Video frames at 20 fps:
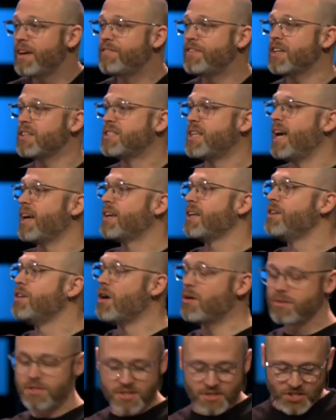If you're taking
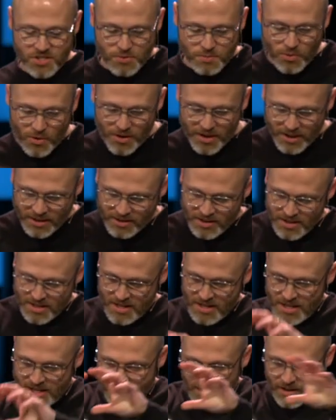notes this morning,
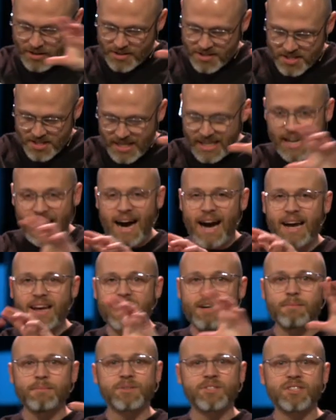here is the I
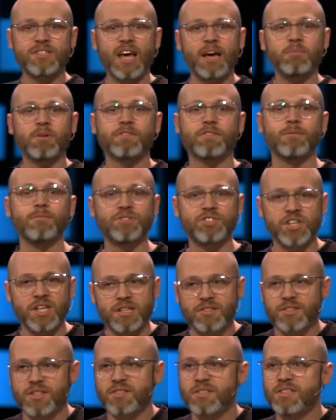am statement from
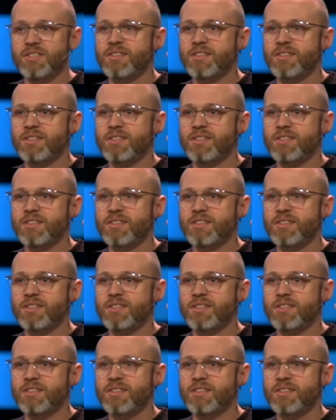Jesus.